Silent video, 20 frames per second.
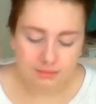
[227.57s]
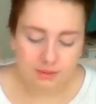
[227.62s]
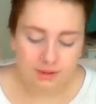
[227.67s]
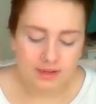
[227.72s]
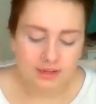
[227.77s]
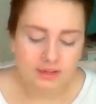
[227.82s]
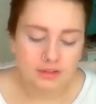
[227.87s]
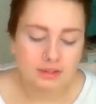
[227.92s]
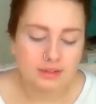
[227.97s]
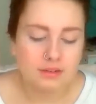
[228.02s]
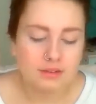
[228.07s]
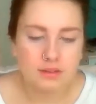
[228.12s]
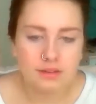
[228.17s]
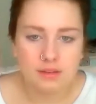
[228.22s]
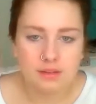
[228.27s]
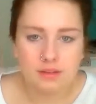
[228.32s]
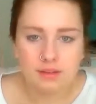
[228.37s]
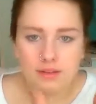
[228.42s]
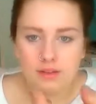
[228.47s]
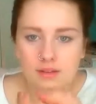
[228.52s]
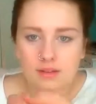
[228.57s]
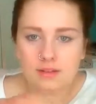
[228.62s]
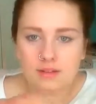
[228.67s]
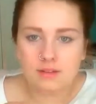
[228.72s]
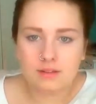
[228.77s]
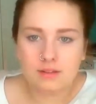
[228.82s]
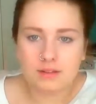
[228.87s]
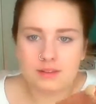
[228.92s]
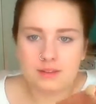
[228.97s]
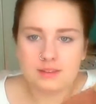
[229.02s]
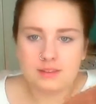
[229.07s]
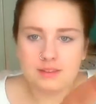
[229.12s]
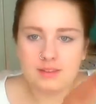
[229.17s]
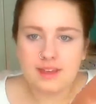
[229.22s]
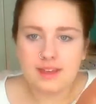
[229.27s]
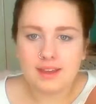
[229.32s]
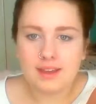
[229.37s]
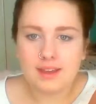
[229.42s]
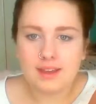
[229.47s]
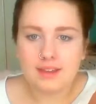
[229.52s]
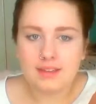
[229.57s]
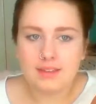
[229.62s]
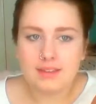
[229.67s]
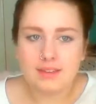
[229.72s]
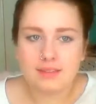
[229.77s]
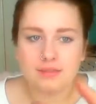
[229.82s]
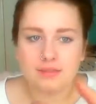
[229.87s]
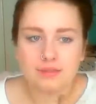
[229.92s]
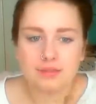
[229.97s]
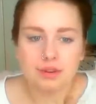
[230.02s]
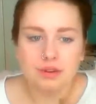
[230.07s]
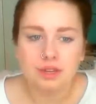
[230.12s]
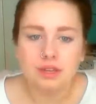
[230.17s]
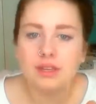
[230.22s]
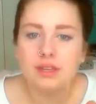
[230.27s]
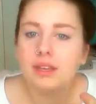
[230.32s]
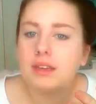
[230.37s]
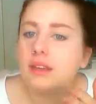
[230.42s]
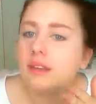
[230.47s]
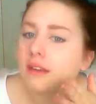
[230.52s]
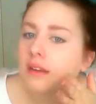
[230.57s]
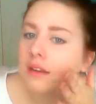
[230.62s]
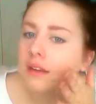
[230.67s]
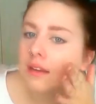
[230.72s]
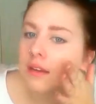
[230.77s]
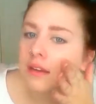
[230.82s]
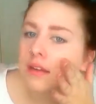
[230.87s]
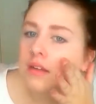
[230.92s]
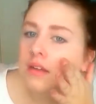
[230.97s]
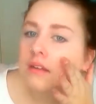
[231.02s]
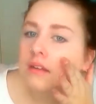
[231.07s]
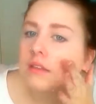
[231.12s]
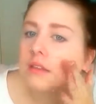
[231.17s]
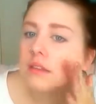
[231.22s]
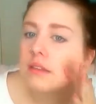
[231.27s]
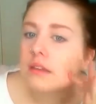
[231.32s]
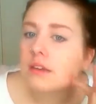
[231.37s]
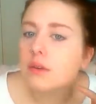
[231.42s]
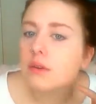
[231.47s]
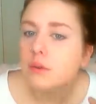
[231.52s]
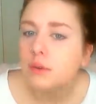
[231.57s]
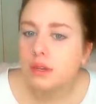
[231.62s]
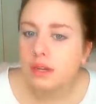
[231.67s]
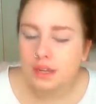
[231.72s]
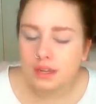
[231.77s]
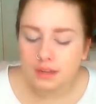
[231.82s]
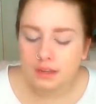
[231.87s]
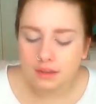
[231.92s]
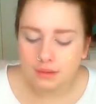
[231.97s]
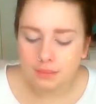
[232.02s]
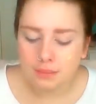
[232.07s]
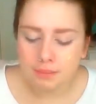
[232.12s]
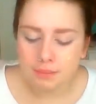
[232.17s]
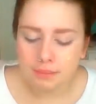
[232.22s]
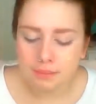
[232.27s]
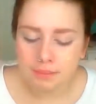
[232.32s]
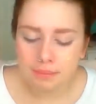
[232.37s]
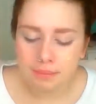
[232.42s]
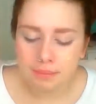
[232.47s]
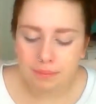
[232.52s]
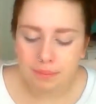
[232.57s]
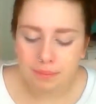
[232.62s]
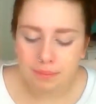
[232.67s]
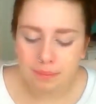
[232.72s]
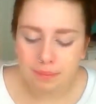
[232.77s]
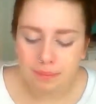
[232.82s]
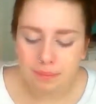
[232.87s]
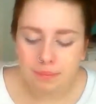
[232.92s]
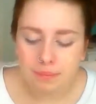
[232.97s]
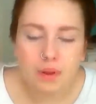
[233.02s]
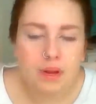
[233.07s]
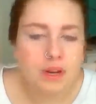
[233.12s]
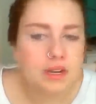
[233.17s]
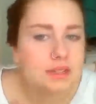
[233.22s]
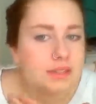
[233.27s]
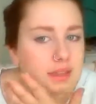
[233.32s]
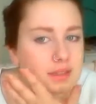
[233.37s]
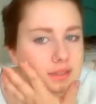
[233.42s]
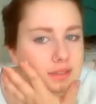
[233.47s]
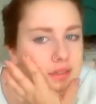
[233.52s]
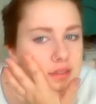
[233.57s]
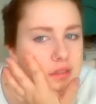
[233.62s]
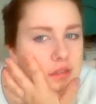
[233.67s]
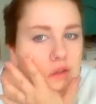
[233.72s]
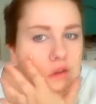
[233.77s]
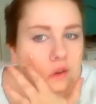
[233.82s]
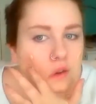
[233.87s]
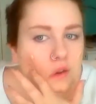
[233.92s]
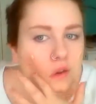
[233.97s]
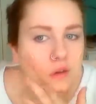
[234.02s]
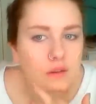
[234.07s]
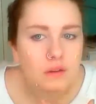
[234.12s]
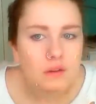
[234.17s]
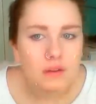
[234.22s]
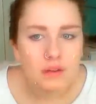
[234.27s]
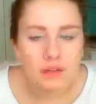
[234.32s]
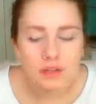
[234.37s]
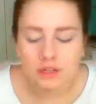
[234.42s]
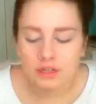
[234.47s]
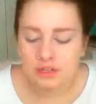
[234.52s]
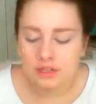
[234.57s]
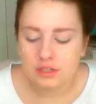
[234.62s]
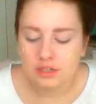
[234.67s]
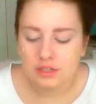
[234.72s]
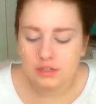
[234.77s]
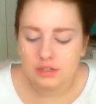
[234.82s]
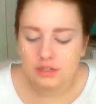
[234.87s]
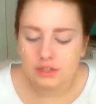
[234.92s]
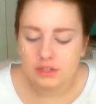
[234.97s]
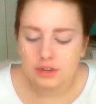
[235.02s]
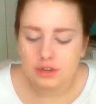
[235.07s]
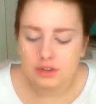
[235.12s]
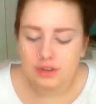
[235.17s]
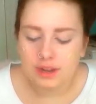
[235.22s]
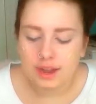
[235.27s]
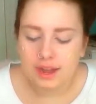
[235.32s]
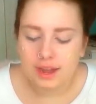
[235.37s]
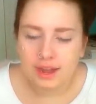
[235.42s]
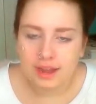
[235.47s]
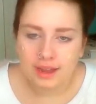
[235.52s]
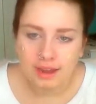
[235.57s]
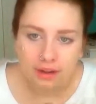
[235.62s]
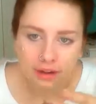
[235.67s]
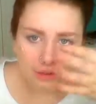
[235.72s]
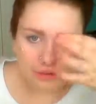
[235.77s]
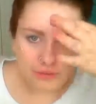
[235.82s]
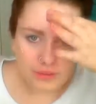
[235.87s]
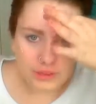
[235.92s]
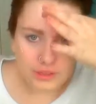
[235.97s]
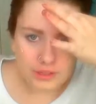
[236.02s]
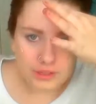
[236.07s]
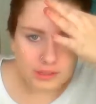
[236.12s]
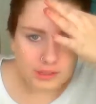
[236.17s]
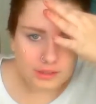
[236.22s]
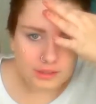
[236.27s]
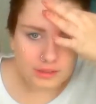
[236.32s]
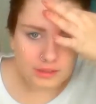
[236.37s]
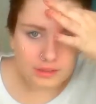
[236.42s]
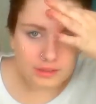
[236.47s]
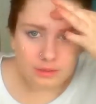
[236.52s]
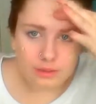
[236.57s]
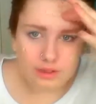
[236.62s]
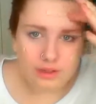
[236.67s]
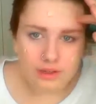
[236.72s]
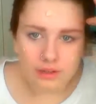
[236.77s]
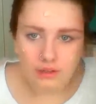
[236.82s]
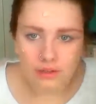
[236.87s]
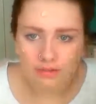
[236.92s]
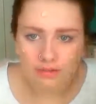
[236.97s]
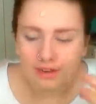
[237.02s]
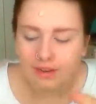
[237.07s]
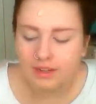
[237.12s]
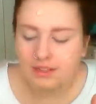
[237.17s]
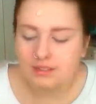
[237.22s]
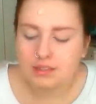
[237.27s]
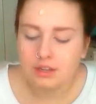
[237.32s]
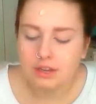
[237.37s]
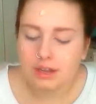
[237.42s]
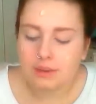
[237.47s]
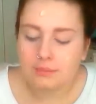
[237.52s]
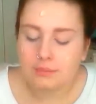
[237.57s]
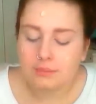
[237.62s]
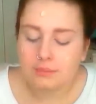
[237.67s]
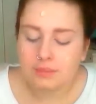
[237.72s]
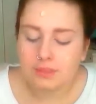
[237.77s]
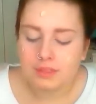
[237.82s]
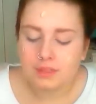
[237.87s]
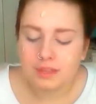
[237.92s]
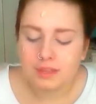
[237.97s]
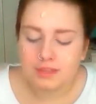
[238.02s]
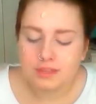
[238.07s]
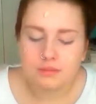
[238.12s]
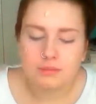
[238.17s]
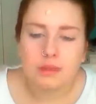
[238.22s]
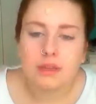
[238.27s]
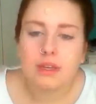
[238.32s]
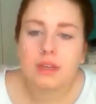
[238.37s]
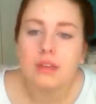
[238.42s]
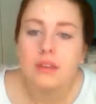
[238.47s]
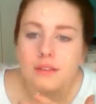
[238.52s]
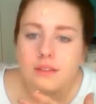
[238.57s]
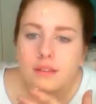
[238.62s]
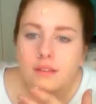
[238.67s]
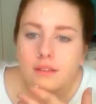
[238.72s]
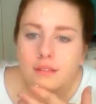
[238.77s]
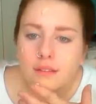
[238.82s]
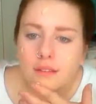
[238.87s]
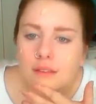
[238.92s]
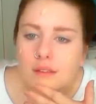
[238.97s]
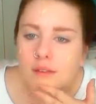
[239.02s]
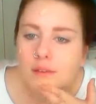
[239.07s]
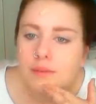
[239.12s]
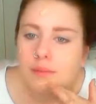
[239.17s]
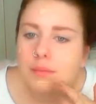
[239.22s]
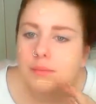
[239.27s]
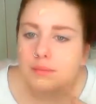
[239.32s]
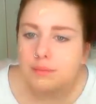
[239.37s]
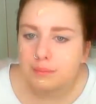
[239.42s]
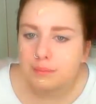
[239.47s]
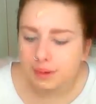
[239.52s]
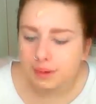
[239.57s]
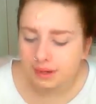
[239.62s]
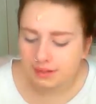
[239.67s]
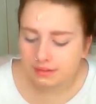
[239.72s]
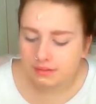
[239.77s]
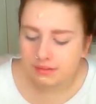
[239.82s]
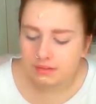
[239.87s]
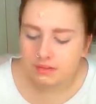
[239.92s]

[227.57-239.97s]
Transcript: but it's like, it's really liquidy, but it doesn't turn out really liquidy on your face. Okay, that didn't make any sense, but